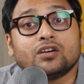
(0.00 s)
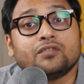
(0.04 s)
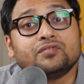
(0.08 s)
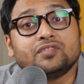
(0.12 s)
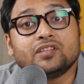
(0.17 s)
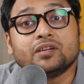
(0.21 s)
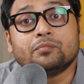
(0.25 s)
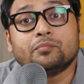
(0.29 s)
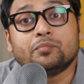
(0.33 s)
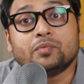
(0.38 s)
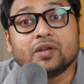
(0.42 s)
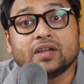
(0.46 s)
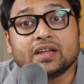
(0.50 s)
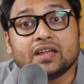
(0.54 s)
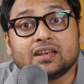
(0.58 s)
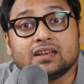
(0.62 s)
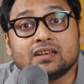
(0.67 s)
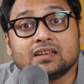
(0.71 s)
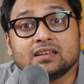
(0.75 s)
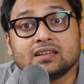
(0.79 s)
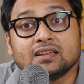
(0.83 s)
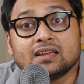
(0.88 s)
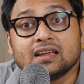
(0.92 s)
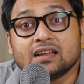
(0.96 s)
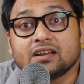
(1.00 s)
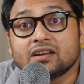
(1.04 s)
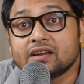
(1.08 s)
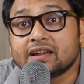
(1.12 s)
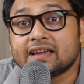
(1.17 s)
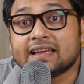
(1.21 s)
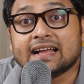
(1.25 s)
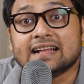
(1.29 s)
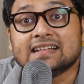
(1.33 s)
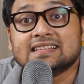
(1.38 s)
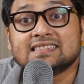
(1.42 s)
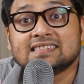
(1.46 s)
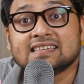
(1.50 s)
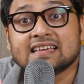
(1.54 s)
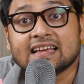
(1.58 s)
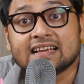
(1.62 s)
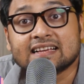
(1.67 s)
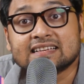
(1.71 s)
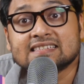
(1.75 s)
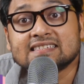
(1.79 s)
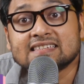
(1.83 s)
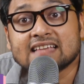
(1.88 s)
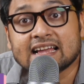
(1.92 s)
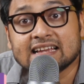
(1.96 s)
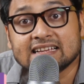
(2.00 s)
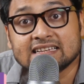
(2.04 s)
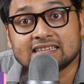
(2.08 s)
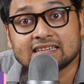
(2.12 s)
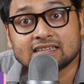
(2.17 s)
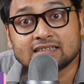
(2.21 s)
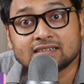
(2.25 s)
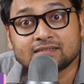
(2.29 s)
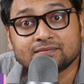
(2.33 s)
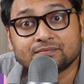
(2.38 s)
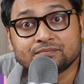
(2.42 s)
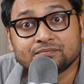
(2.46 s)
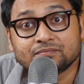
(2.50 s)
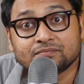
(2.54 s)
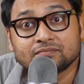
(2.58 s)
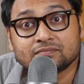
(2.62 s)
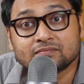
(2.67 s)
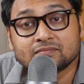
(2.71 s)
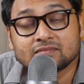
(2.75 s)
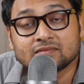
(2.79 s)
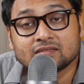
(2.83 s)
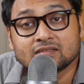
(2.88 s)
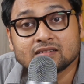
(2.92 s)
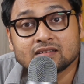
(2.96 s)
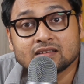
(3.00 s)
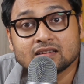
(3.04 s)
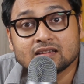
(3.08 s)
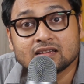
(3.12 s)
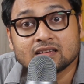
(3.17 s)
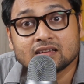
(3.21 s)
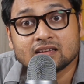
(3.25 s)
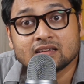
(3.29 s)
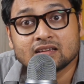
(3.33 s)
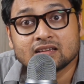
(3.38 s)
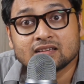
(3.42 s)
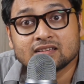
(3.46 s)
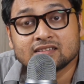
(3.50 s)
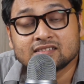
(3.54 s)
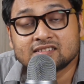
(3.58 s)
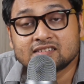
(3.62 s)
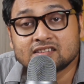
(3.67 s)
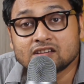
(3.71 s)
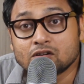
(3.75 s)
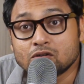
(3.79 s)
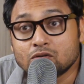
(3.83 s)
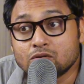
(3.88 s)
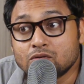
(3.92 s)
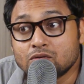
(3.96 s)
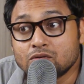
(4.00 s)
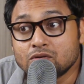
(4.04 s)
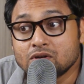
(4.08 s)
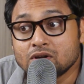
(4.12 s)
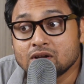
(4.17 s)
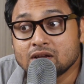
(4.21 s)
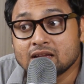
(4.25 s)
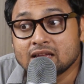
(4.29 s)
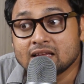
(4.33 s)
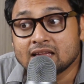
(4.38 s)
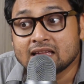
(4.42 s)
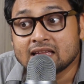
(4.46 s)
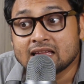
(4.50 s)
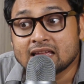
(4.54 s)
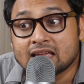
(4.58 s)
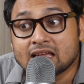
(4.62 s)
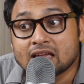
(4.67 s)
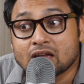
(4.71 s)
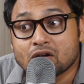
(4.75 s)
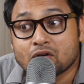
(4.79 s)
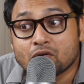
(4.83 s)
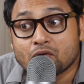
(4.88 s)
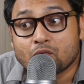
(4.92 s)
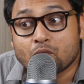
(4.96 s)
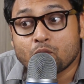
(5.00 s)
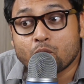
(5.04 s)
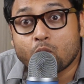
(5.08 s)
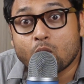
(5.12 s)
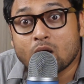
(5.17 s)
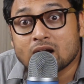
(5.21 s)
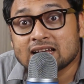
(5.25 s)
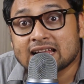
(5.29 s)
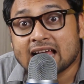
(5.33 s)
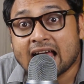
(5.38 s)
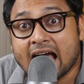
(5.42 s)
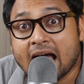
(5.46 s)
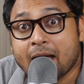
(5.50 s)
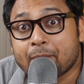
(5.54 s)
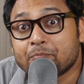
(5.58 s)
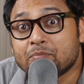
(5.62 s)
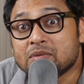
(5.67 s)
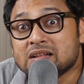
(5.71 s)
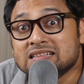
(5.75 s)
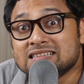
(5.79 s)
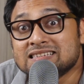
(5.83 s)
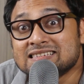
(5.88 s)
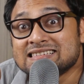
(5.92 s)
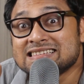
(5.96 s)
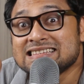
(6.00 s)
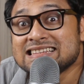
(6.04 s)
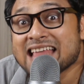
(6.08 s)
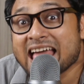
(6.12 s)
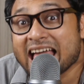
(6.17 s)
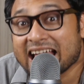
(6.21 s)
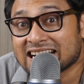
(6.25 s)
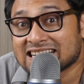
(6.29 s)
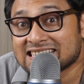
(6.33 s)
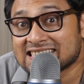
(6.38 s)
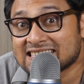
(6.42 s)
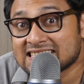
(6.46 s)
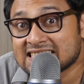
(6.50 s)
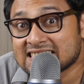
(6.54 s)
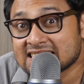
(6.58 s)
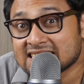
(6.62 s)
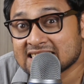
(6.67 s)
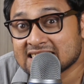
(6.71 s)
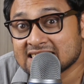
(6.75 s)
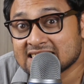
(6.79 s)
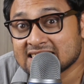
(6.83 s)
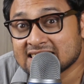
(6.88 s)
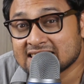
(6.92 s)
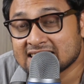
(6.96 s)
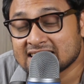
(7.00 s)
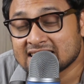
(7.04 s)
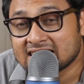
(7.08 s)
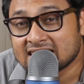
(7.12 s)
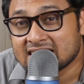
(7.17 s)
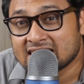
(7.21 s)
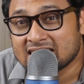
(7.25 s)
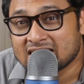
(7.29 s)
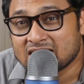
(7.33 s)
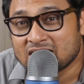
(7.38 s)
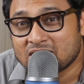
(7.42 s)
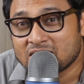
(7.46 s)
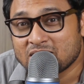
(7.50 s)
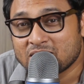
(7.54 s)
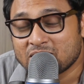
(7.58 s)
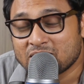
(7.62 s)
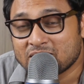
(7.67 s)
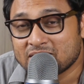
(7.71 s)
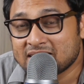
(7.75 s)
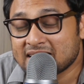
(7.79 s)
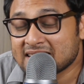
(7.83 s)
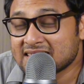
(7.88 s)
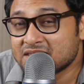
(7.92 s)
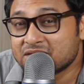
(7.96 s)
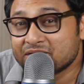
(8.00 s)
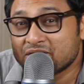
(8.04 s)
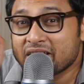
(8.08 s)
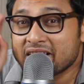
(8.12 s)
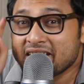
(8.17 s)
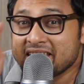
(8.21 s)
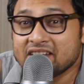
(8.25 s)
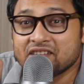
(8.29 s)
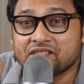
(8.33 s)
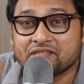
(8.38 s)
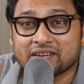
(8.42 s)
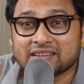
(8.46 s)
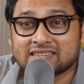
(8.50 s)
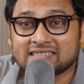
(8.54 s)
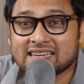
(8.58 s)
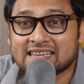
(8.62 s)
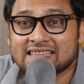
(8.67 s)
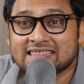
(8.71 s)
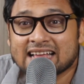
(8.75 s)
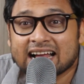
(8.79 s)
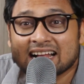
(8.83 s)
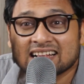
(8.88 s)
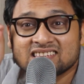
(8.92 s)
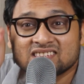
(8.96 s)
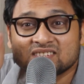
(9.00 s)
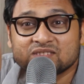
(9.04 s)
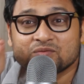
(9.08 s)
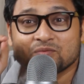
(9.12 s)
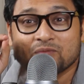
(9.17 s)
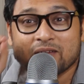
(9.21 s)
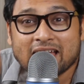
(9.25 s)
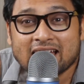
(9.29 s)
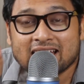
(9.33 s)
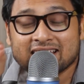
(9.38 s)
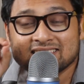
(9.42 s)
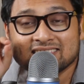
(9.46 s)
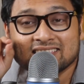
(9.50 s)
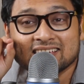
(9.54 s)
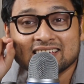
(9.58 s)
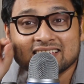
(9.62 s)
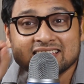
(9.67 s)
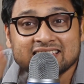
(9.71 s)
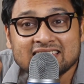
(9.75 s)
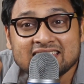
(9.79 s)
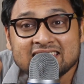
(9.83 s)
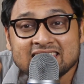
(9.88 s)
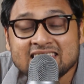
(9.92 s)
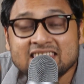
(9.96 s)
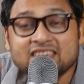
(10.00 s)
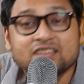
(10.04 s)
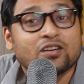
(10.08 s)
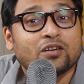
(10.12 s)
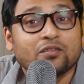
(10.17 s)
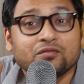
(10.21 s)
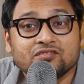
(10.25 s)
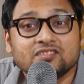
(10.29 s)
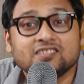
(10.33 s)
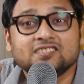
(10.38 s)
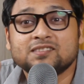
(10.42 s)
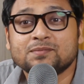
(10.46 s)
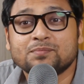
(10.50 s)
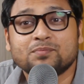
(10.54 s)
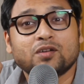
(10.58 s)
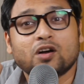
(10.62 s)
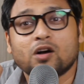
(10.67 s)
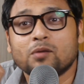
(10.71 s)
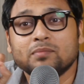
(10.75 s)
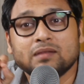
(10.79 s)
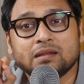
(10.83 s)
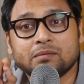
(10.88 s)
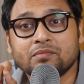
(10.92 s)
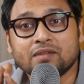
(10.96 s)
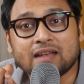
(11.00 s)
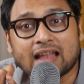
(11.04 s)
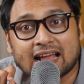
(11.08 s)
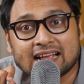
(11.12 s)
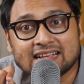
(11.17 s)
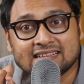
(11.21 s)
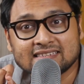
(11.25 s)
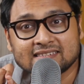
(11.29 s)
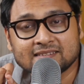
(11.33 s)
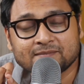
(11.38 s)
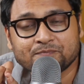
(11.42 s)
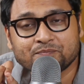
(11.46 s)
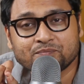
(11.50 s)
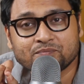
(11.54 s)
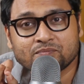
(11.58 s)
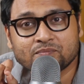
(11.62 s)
of their brain gets excited. So, what happens next? That's very interesting. That's where the key of this problem lies.